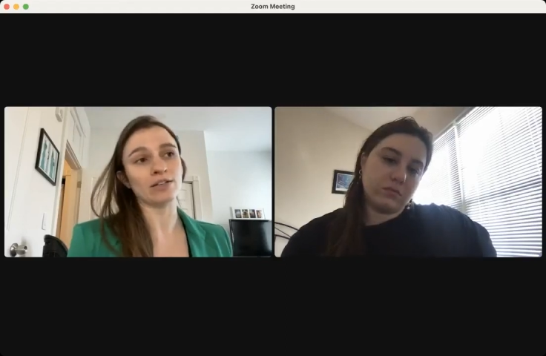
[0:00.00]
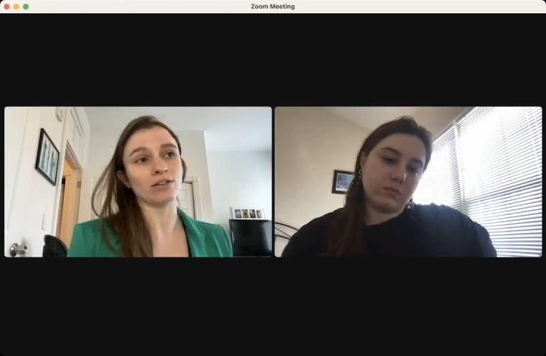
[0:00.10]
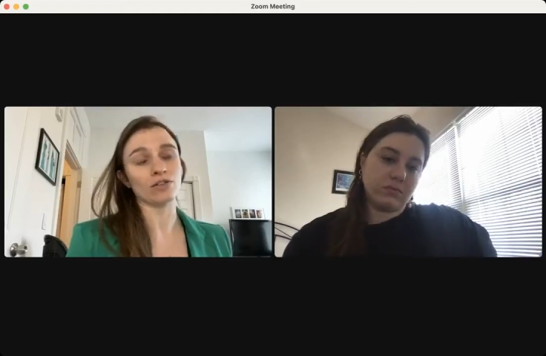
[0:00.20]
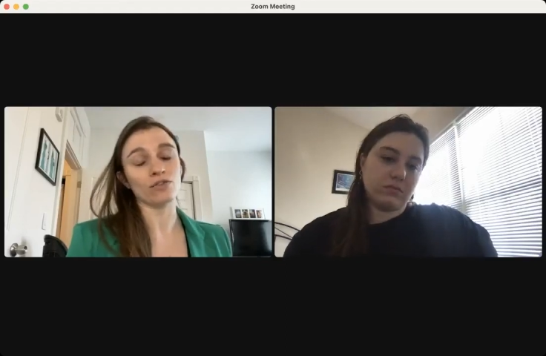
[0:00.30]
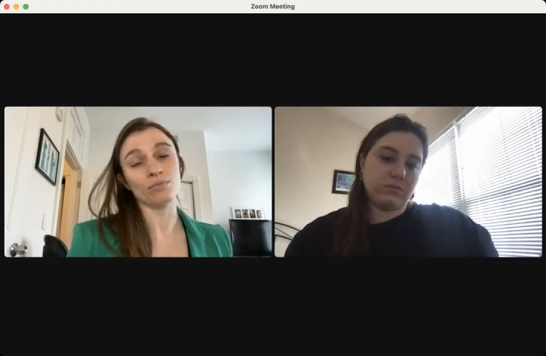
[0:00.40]

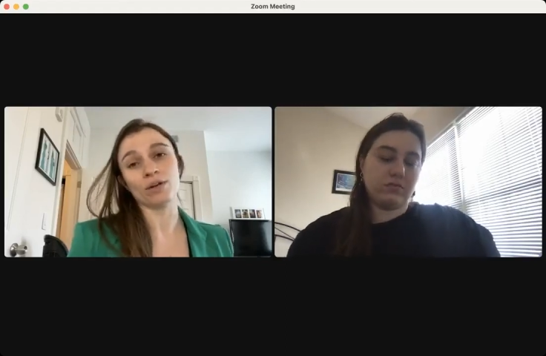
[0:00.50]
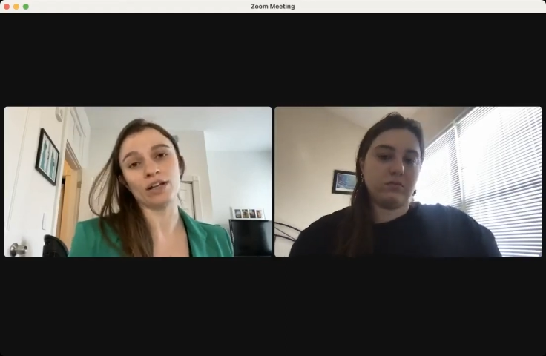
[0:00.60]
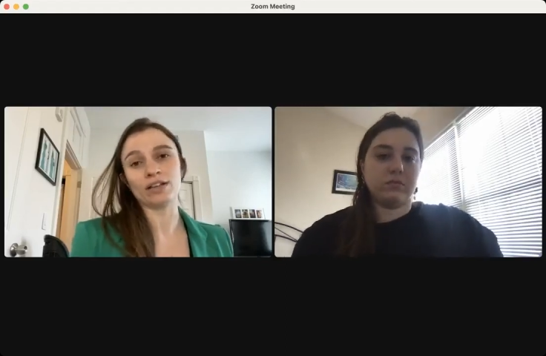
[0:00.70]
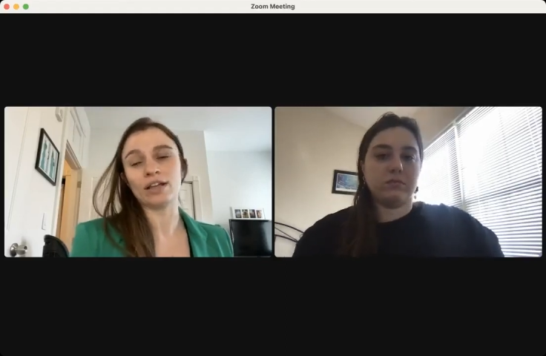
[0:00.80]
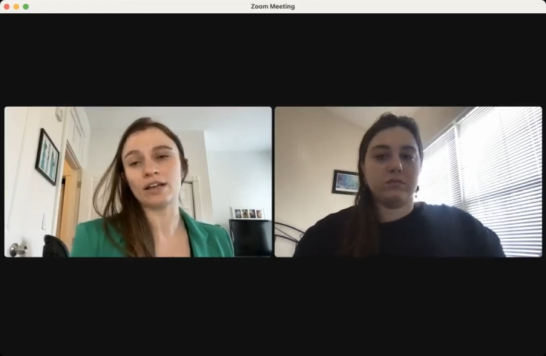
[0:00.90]
Speaker 1: until you've put
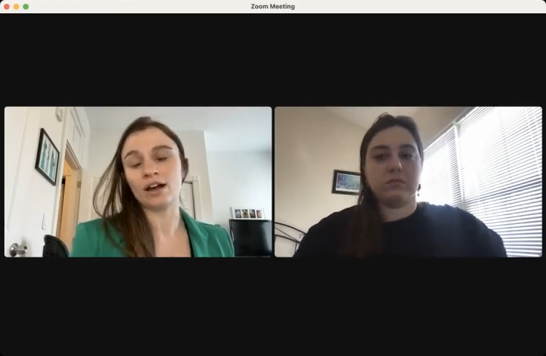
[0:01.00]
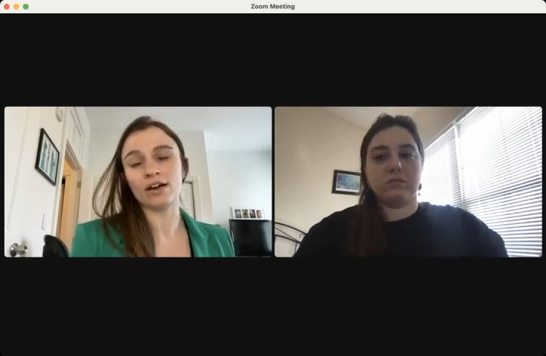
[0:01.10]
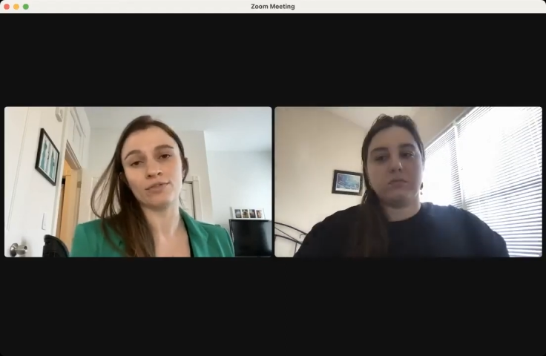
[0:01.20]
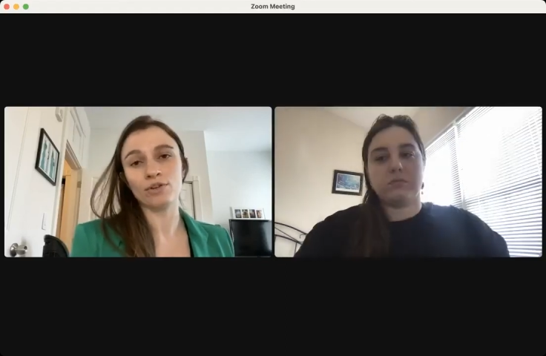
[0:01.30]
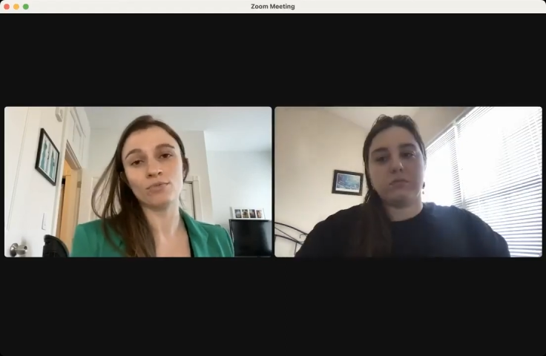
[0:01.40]
in like
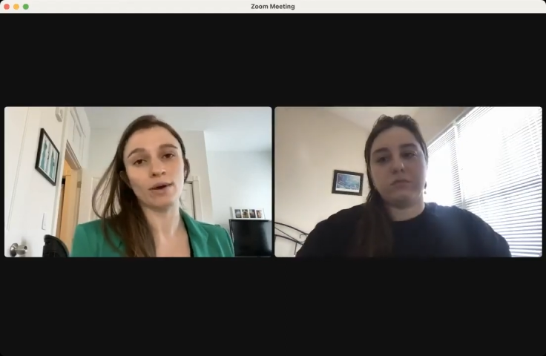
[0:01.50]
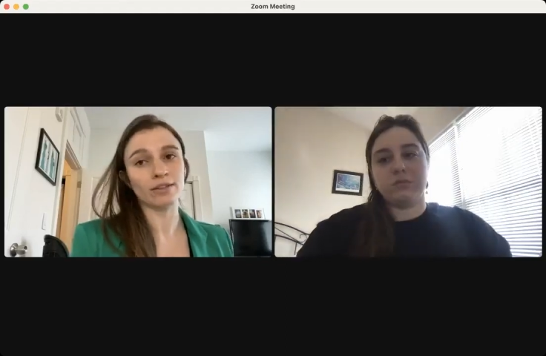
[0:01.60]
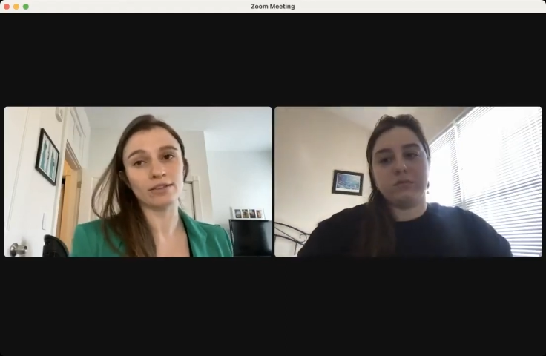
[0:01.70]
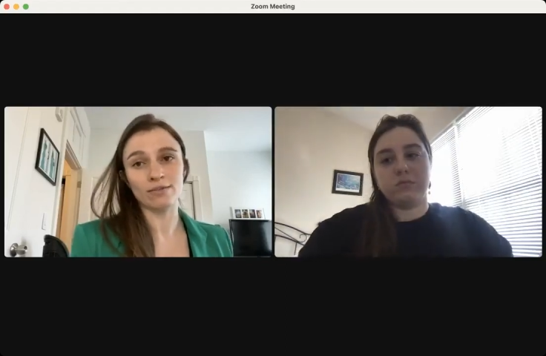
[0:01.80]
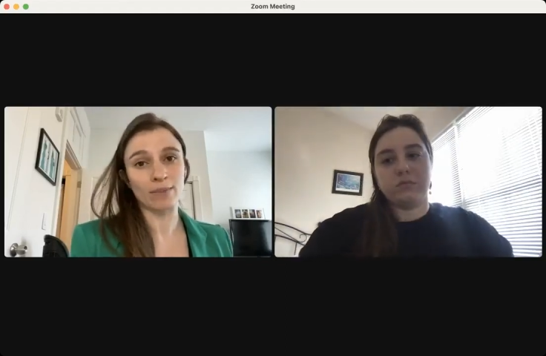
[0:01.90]
a few
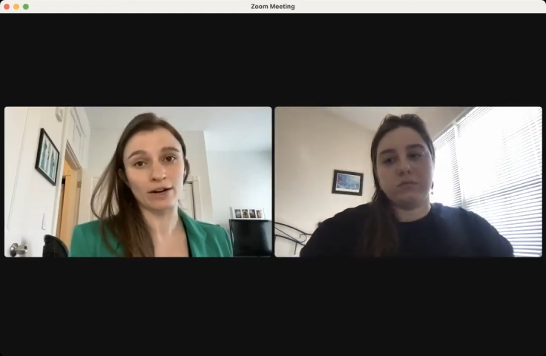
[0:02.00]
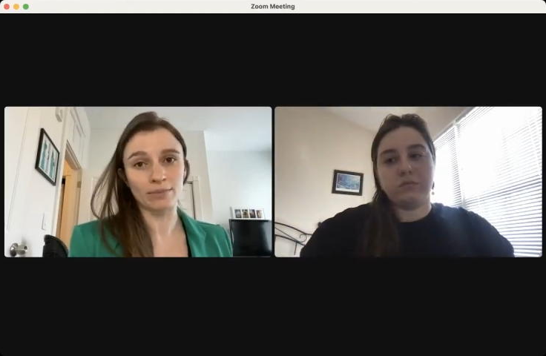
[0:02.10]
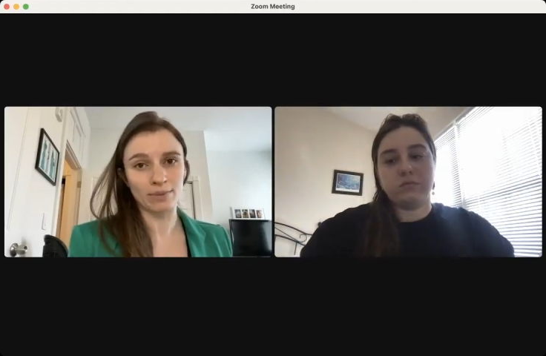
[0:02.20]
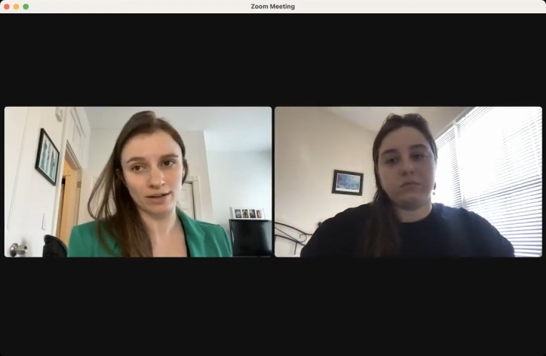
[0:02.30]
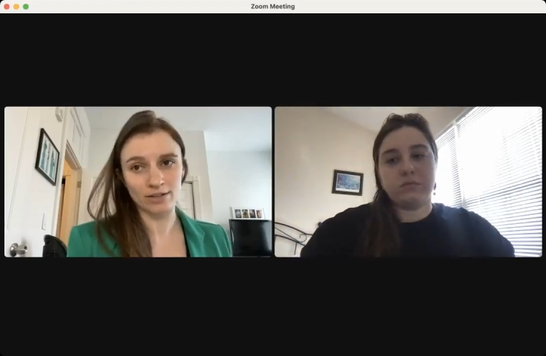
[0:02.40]
months of better
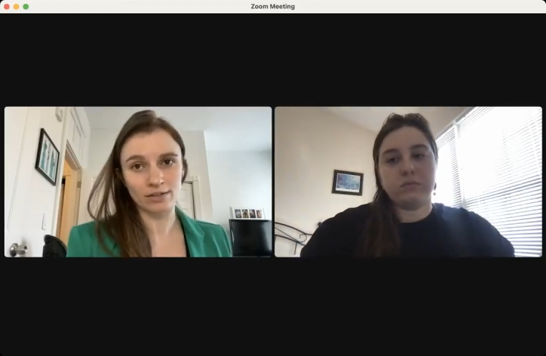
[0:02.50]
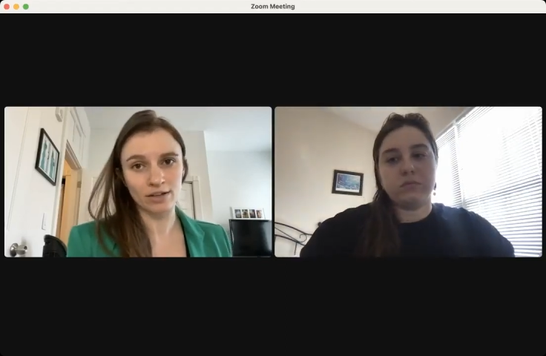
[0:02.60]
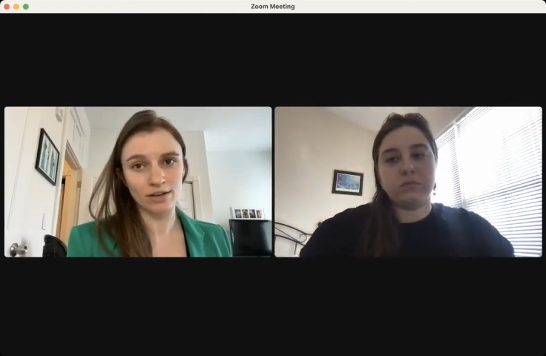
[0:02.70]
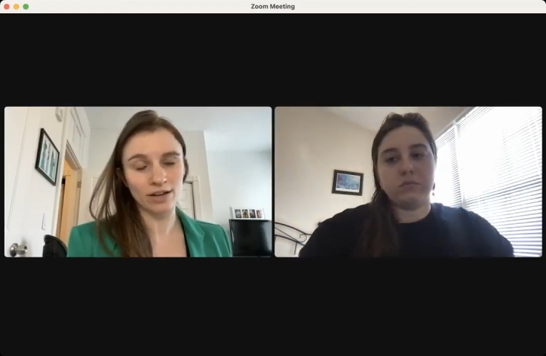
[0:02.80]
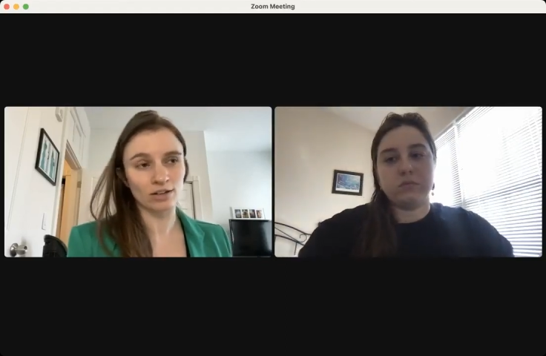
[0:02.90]

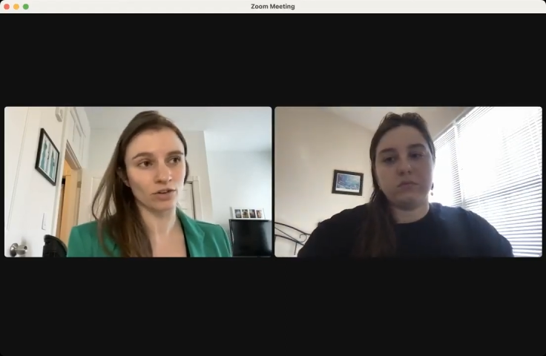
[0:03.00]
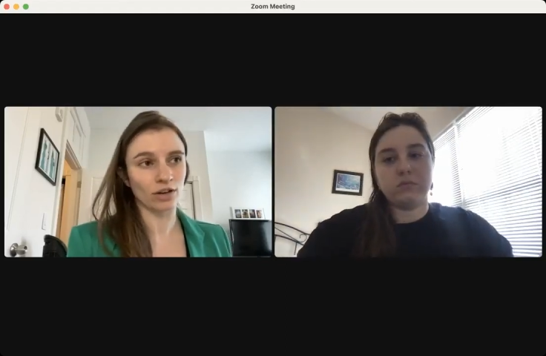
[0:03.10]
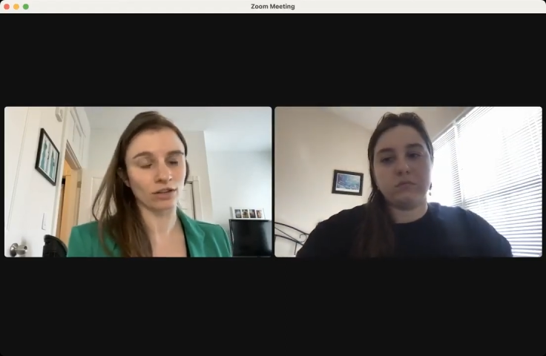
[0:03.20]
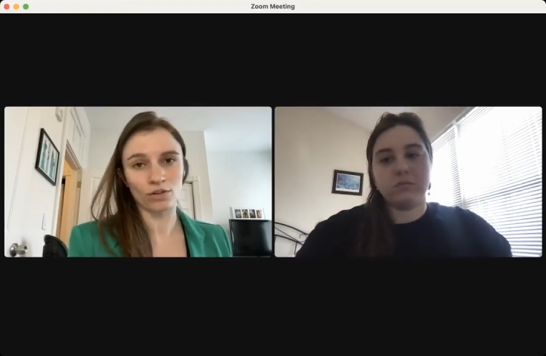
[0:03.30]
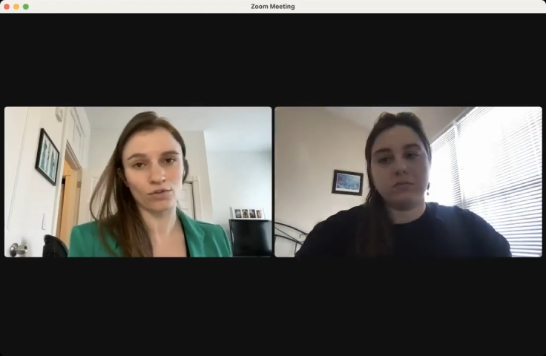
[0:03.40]
practicing and
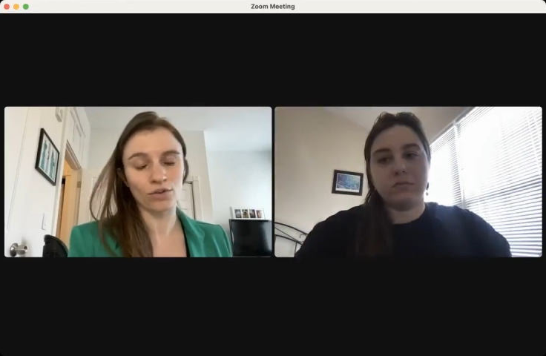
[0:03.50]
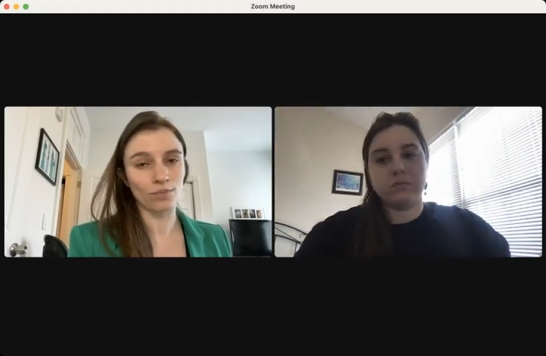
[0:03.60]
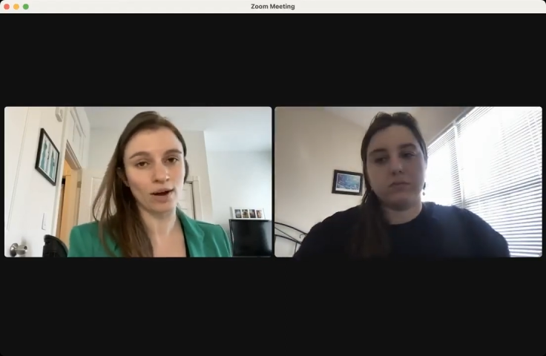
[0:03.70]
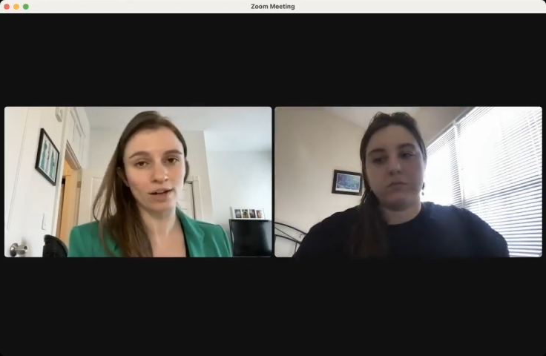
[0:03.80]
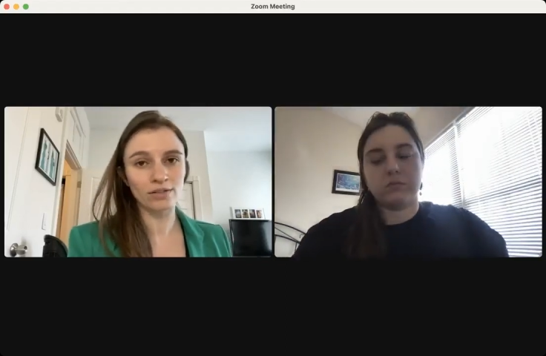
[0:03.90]
during those few
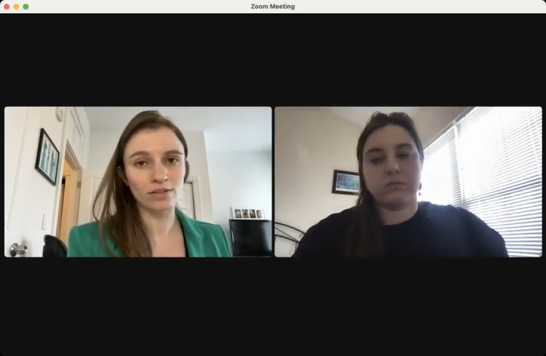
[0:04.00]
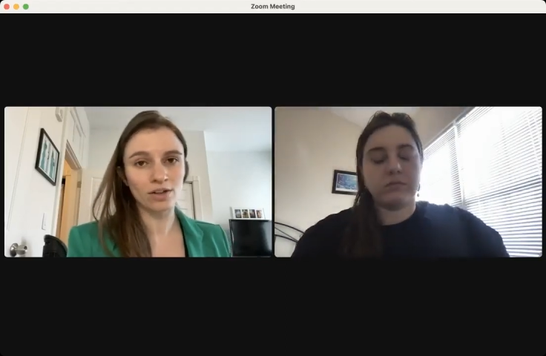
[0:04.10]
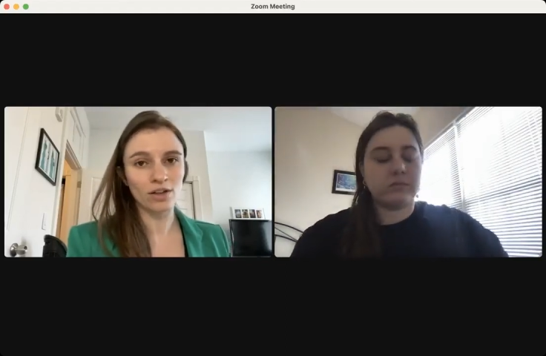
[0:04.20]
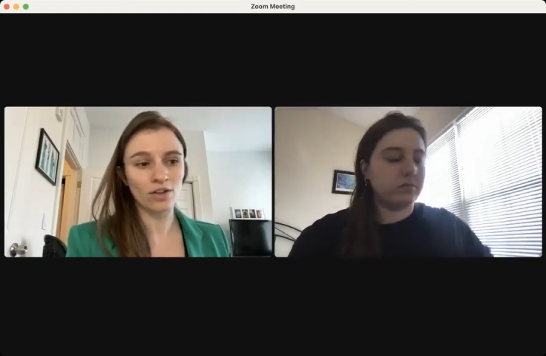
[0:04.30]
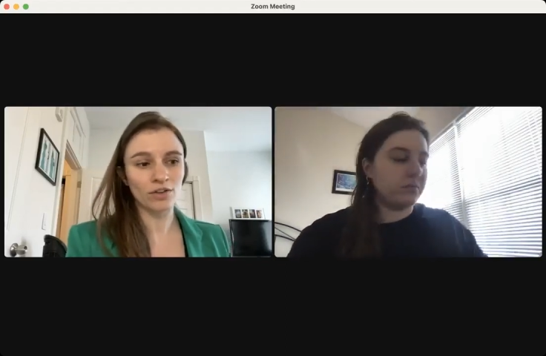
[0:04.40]
months,